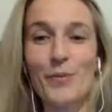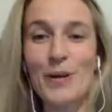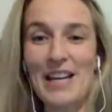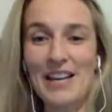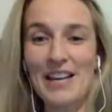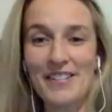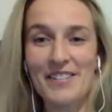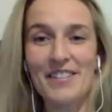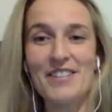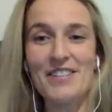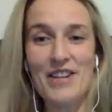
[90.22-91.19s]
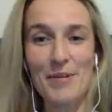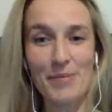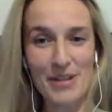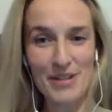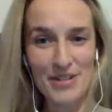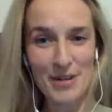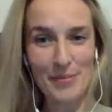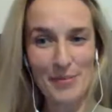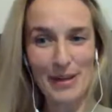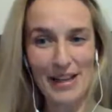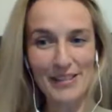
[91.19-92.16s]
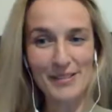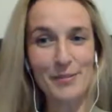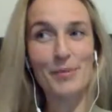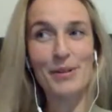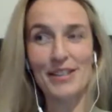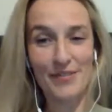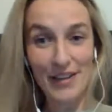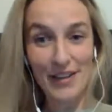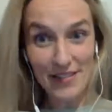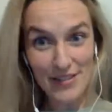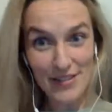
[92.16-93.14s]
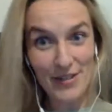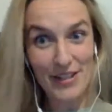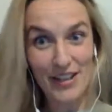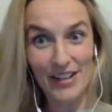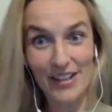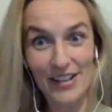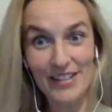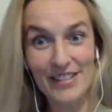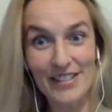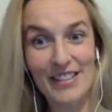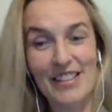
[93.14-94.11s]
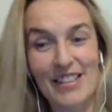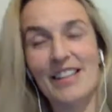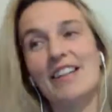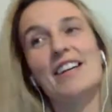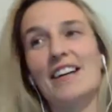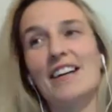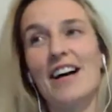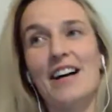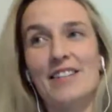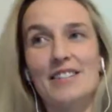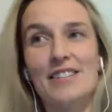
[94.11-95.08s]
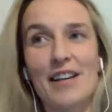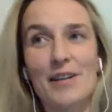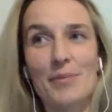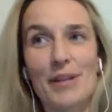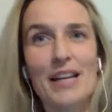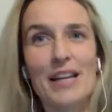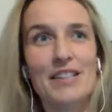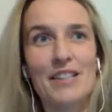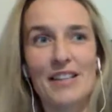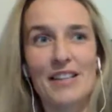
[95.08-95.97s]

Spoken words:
Winged Championship belts plus $500. Second place,